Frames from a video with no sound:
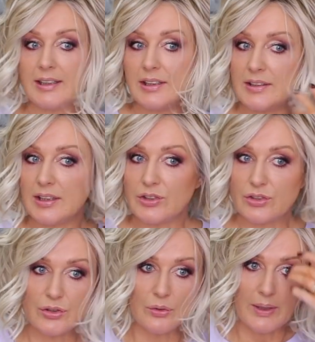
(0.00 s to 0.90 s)
anything
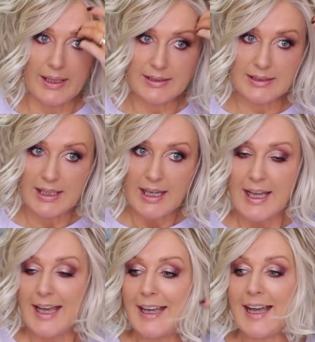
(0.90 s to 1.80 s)
to it.
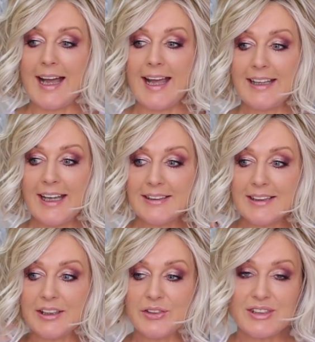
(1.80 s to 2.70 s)
Again,
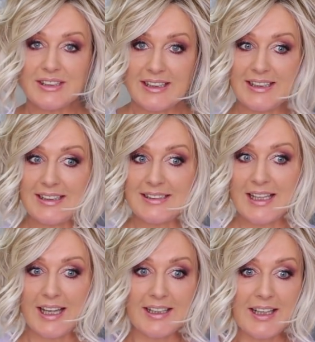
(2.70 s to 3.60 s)
can you see it's
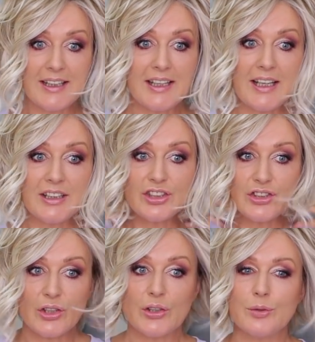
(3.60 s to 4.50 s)
a nice
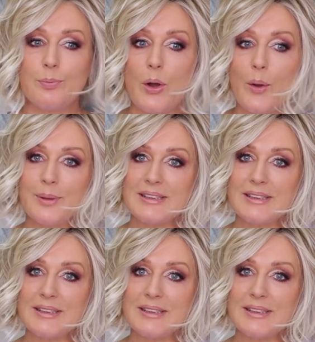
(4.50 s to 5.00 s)
short bob.